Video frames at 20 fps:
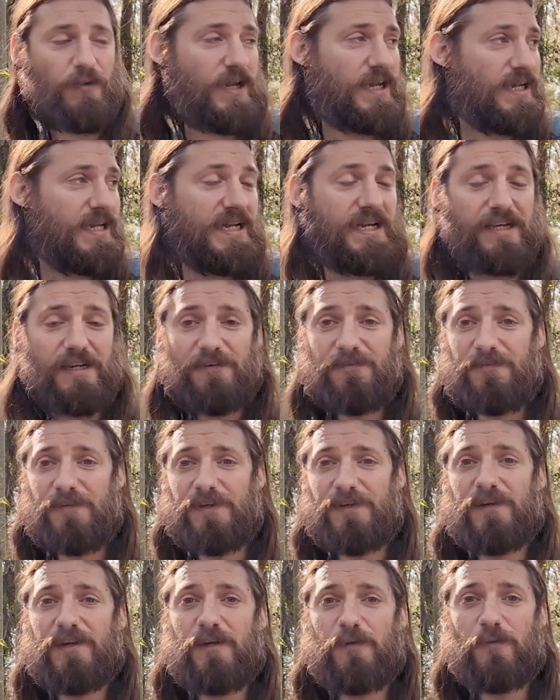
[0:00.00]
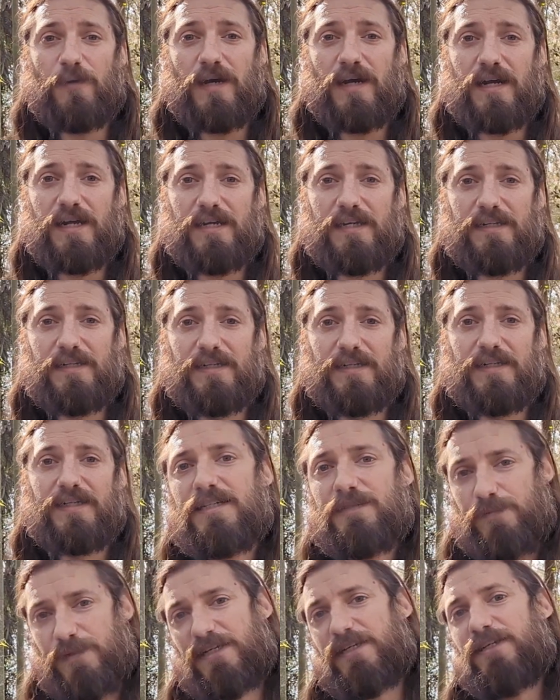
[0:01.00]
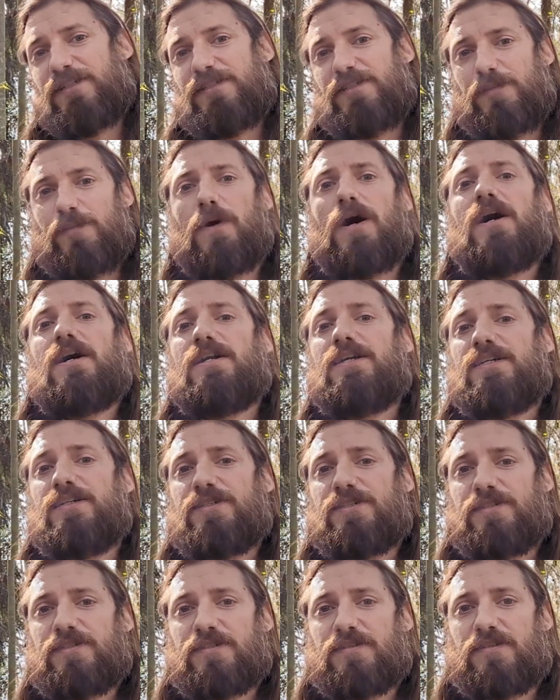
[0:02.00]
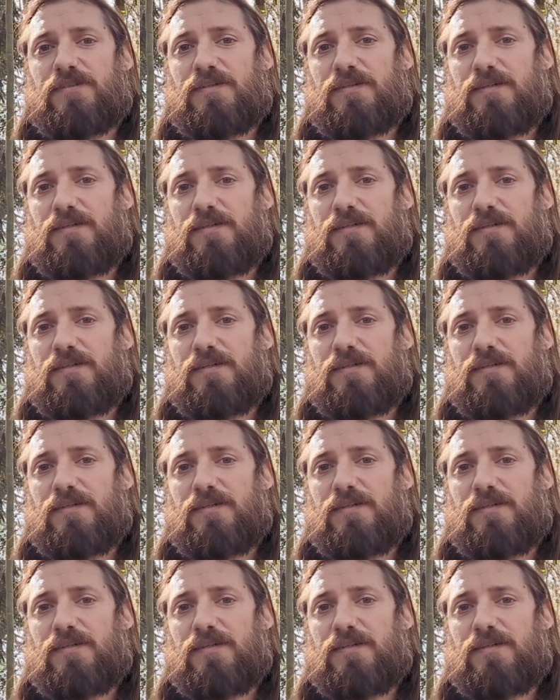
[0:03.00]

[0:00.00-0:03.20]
Why can't I figure out why? It's because you punished